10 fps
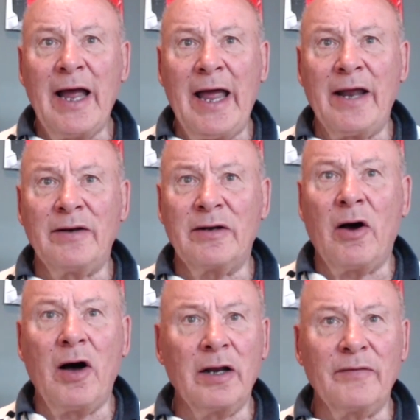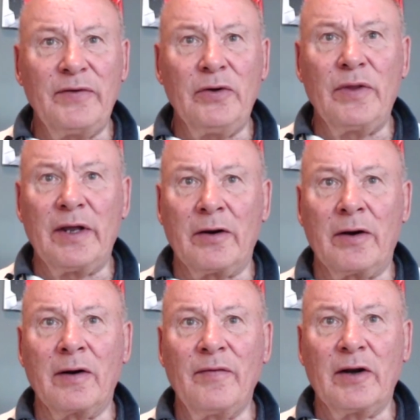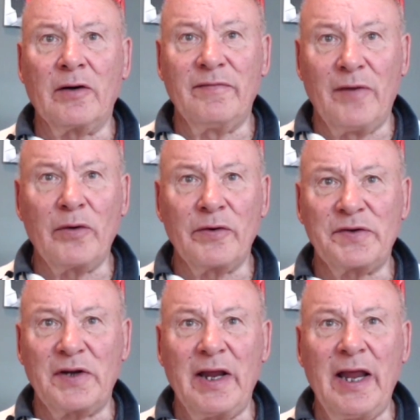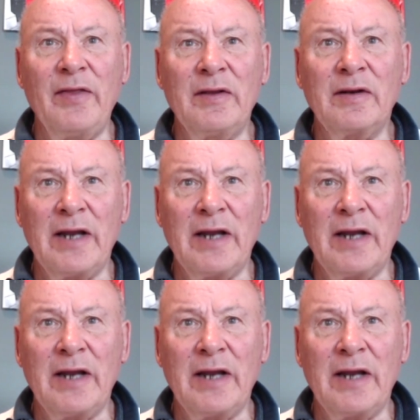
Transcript: and all of you that are that are voters in